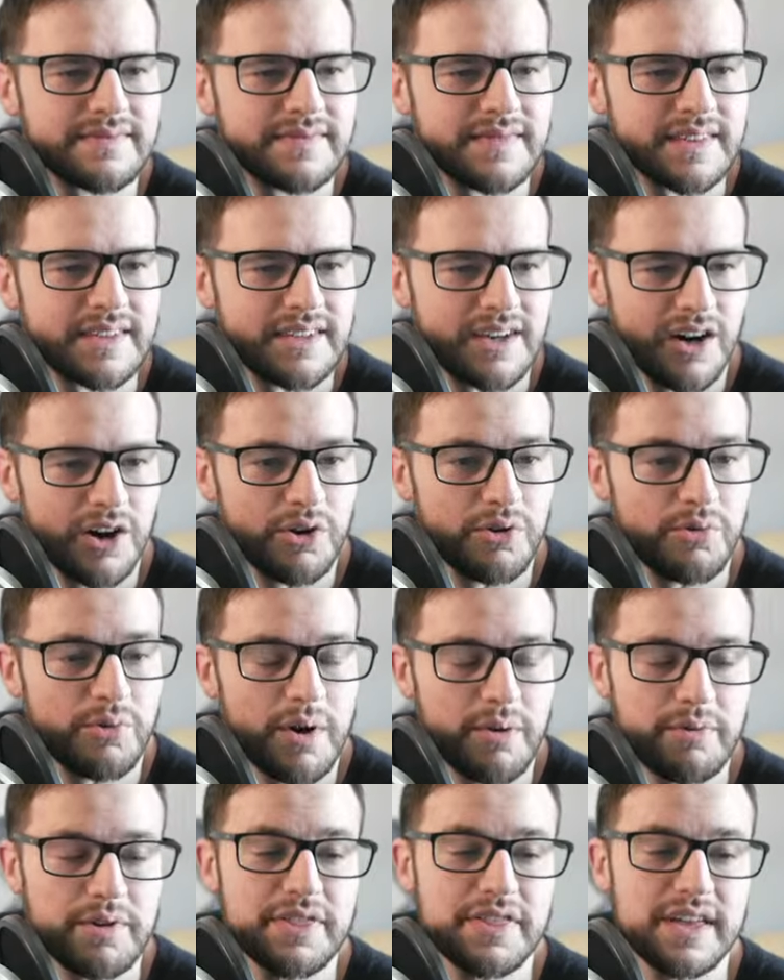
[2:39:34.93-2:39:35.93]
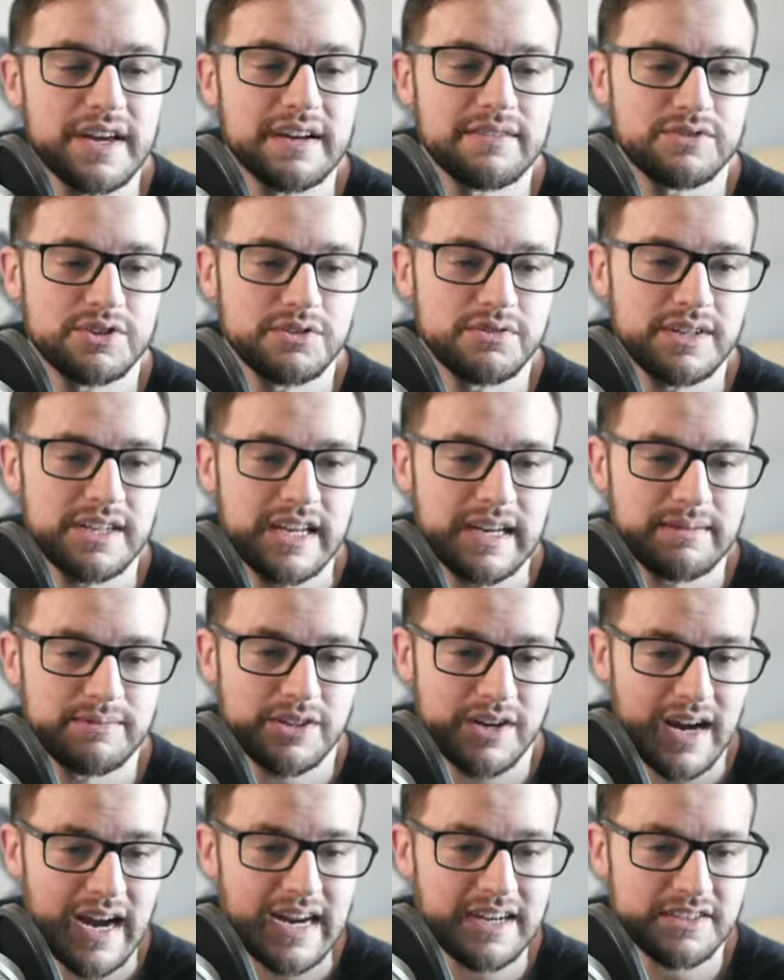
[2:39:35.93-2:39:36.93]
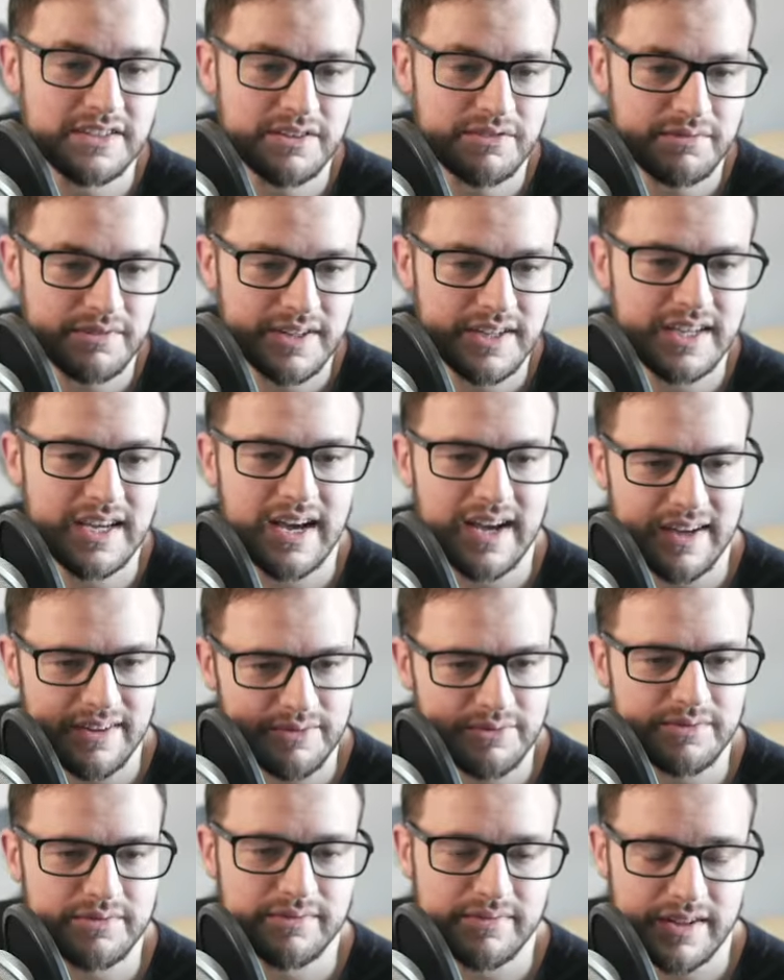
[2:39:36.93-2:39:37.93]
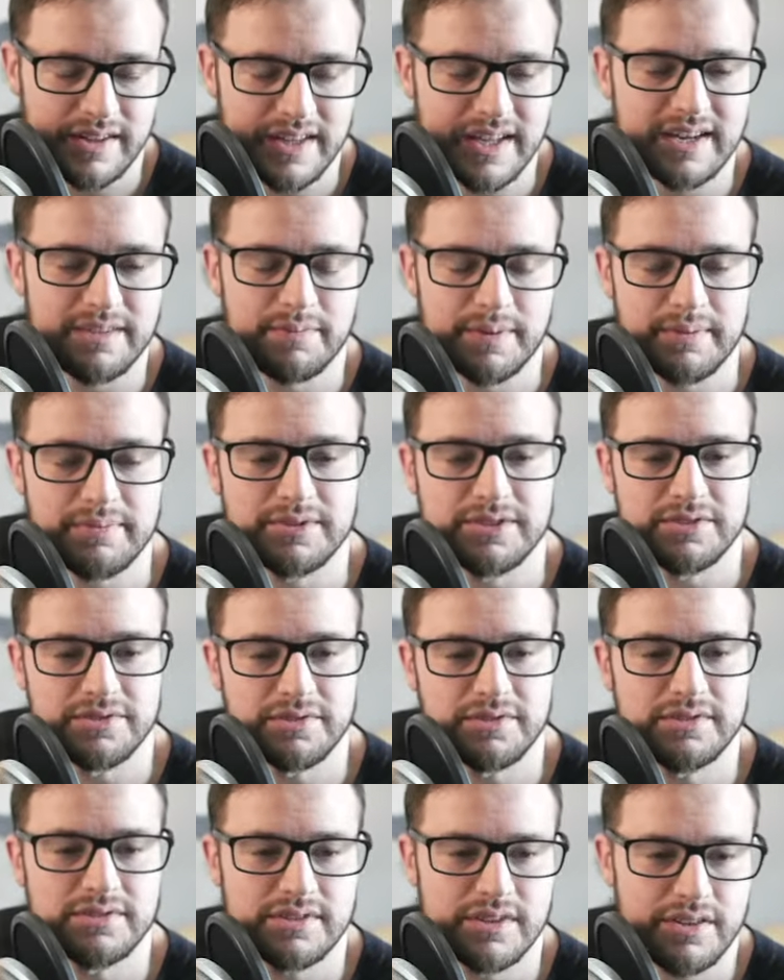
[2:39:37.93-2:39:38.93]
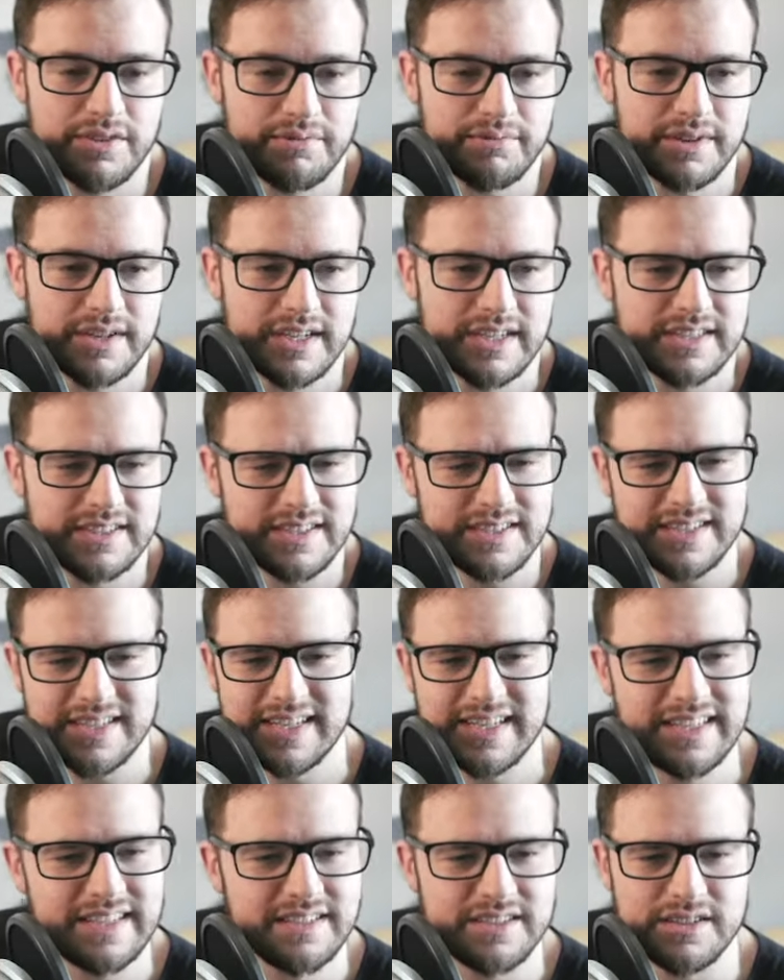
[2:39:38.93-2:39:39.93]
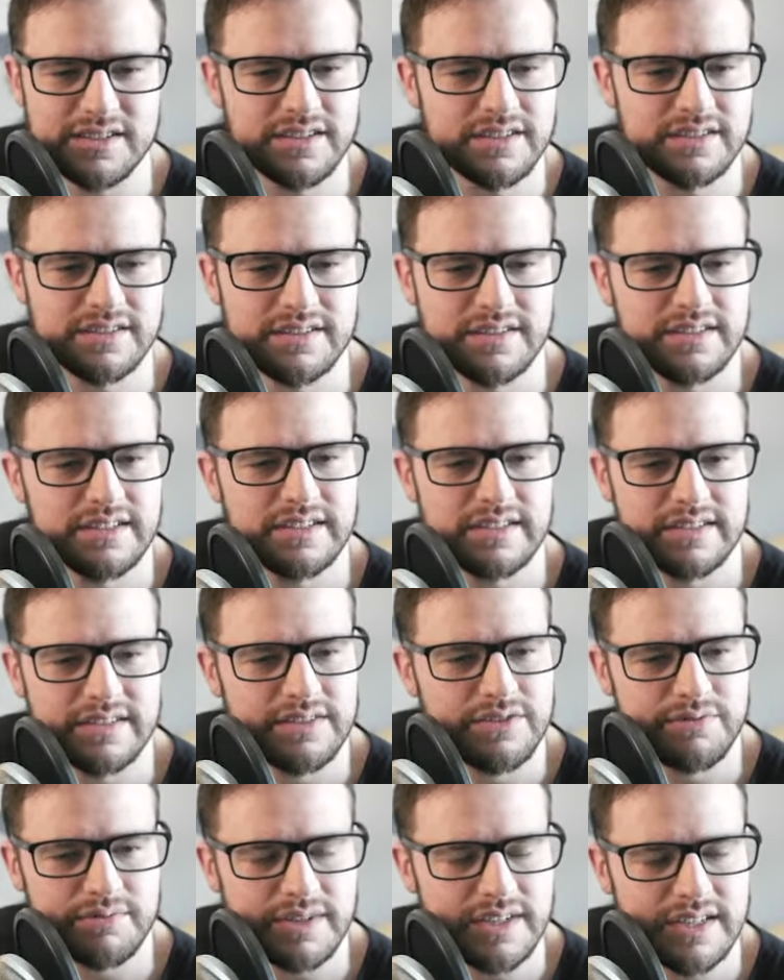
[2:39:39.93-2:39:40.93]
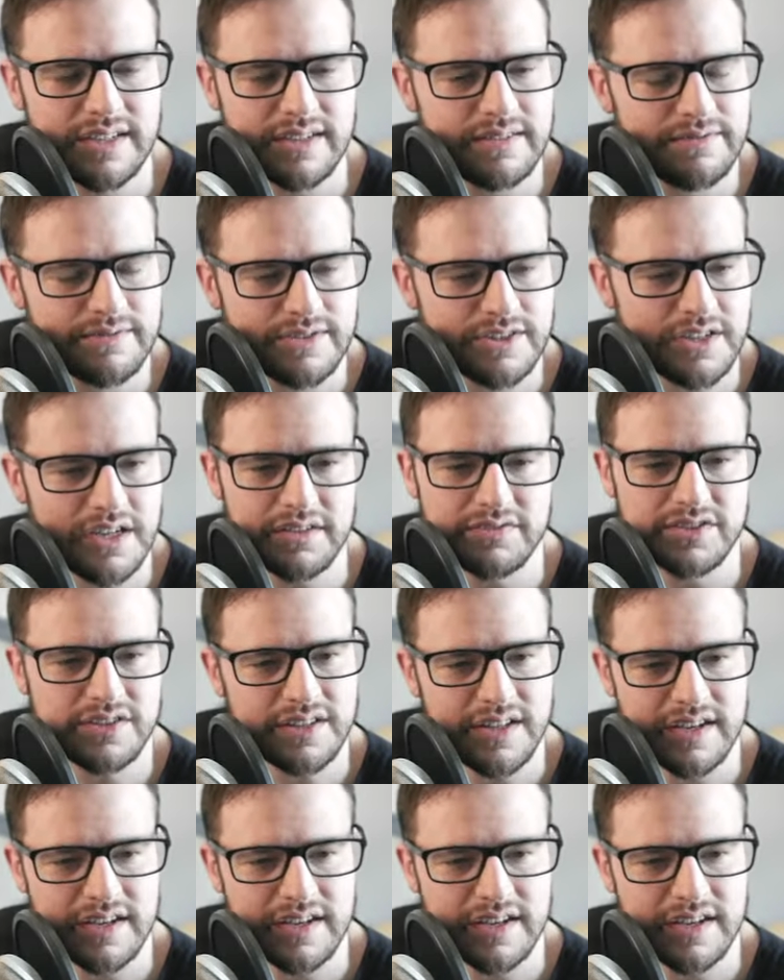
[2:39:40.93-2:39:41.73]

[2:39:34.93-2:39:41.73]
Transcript: Oh, what we think of 2D games are actually 3D. Yeah, a lot of people do use the 3D. It's just easier. 3D solves a lot of